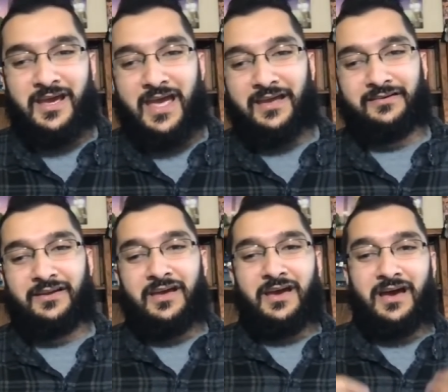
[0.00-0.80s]
and
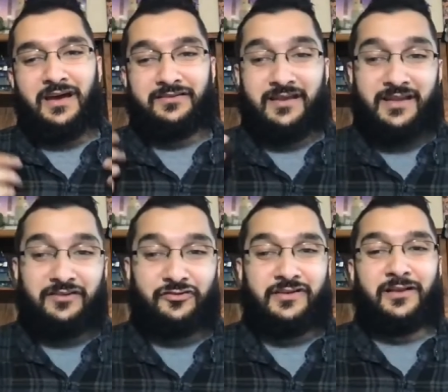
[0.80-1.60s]
to not
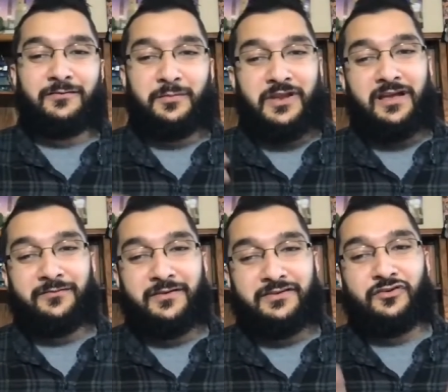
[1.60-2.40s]
just elevate, but
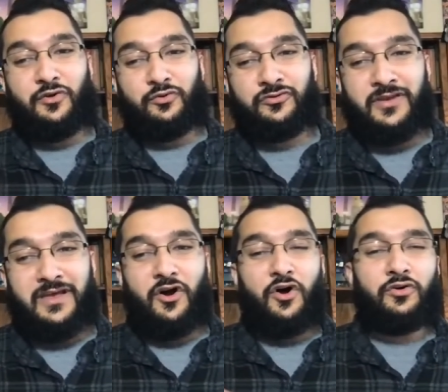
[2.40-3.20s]
elevate the notion that
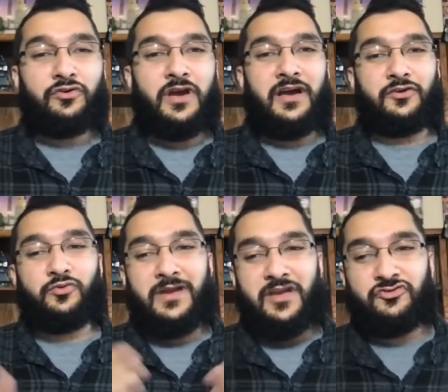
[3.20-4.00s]
all
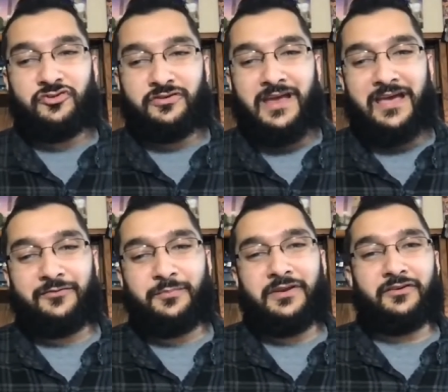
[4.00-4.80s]
creation has
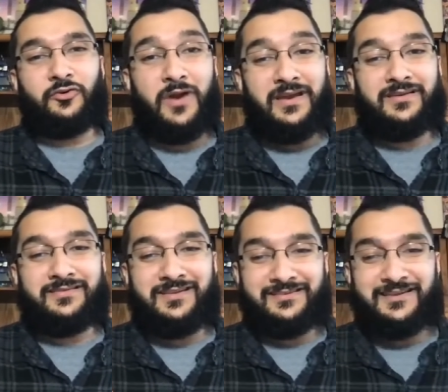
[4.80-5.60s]
been granted
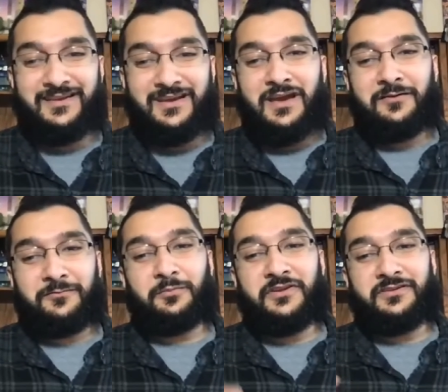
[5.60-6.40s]
dignity
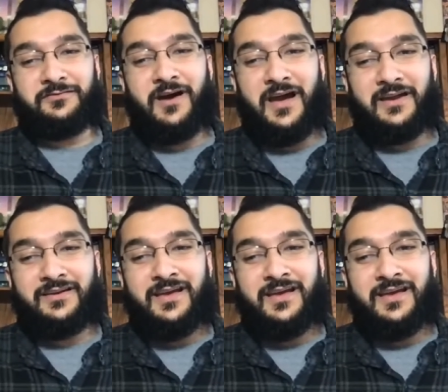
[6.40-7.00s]
from the divine,